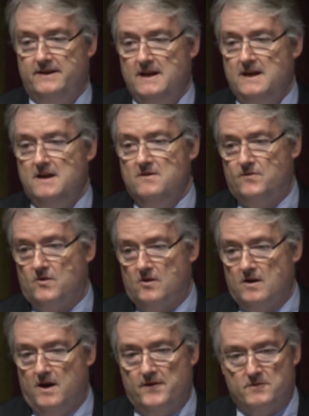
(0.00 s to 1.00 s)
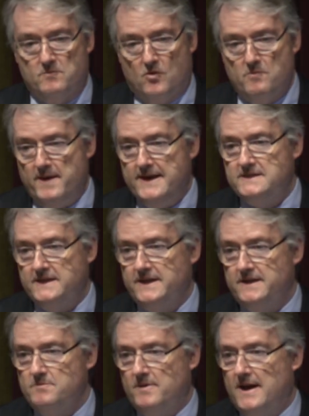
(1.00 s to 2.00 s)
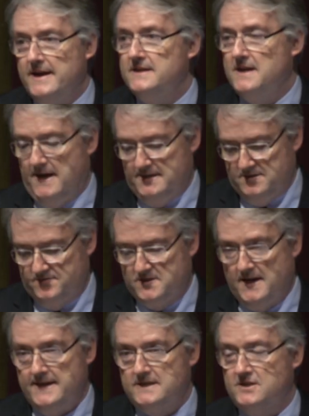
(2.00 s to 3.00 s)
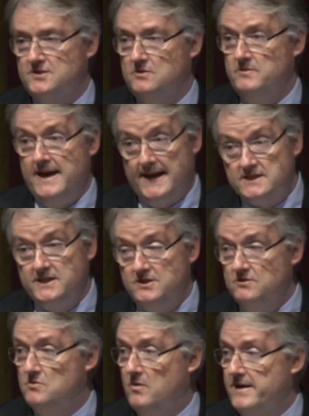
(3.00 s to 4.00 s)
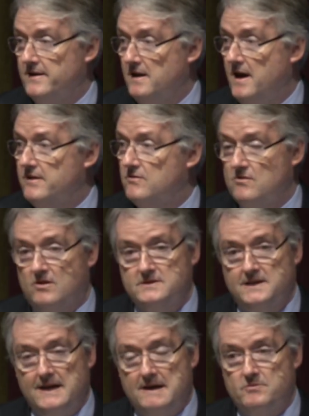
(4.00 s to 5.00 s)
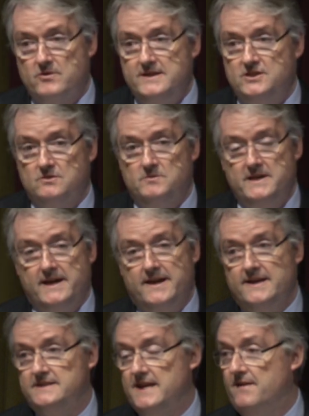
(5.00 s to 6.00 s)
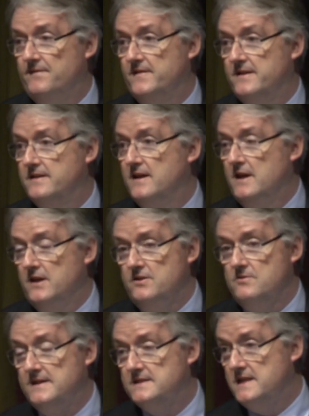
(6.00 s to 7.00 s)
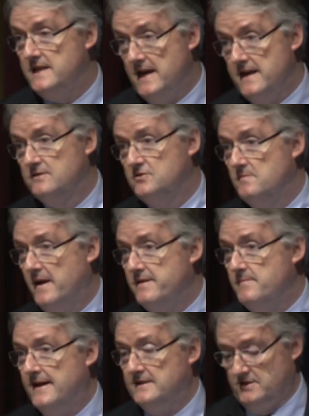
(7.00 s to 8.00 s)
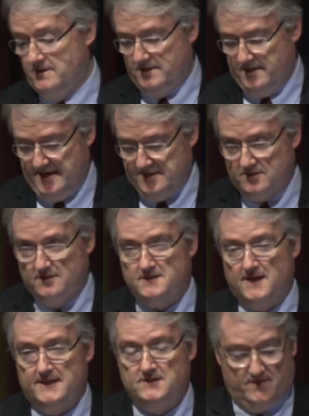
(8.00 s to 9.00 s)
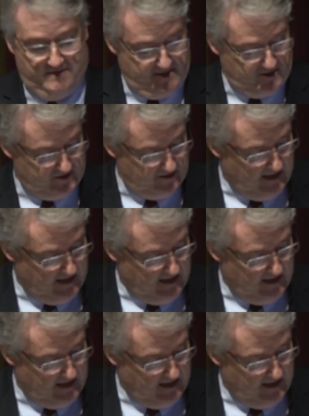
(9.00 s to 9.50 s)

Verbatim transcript: for other more basic and applied kinds of sciences. So we actually do quite a lot across collaboration with NSF and USDA, as you might imagine, at the National Science Foundation.